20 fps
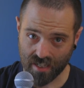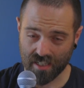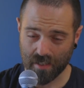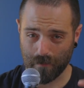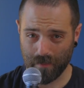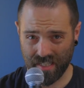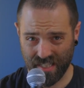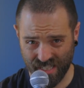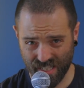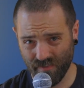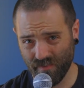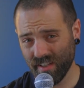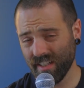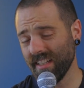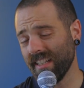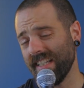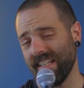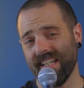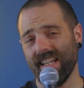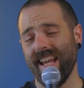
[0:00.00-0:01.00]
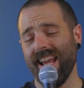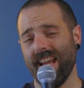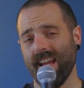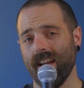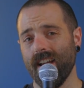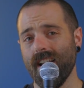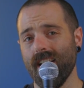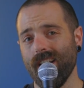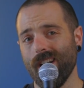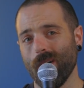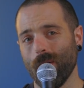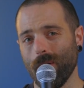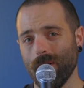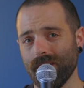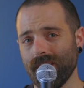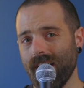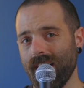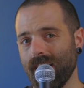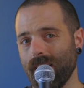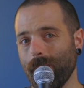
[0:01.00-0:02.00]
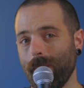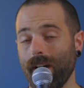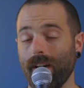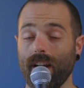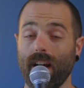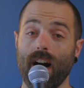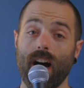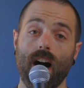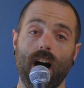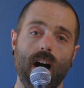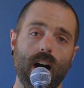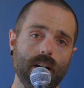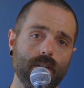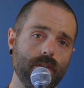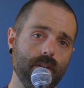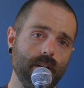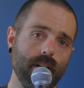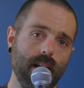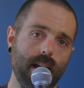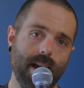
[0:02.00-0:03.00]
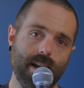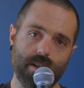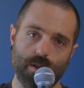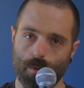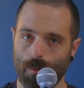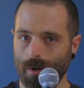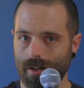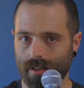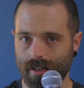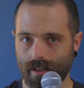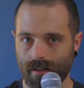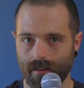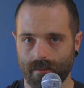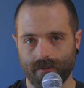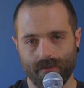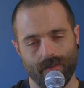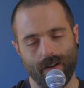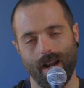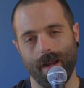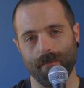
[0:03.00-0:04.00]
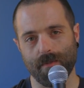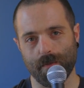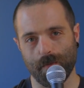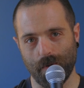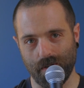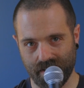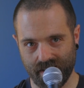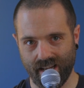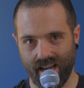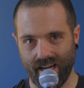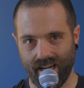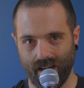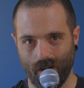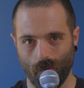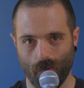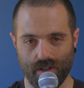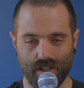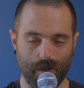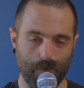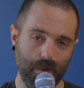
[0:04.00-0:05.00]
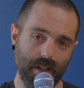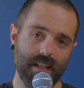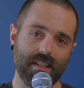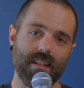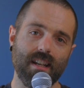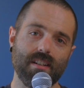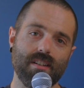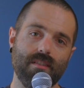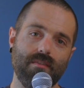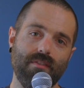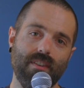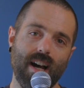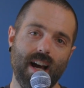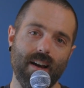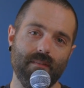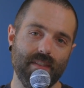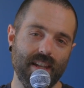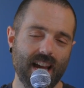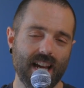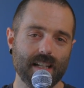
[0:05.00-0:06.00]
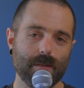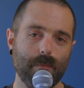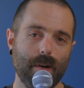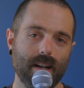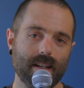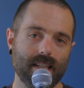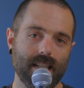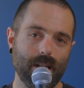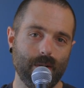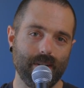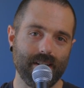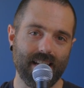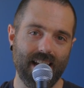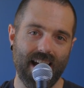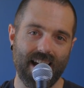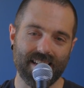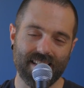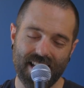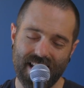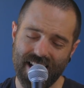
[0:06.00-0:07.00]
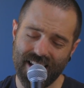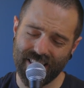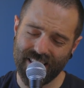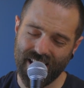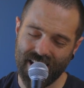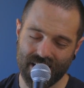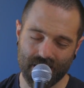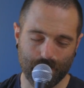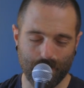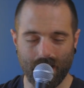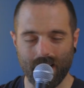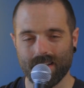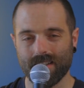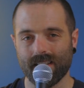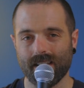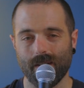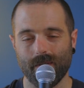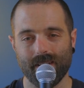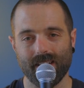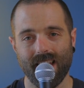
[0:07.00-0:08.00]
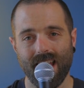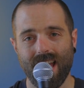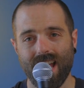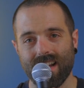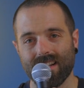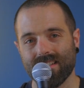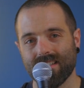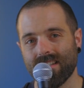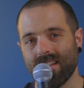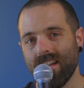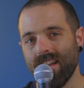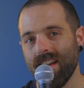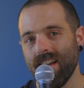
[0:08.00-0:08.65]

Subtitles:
specifically today, we're talking about 120 frames per second, which the PlayStation 5, the Xbox Series S, and the Xbox Series X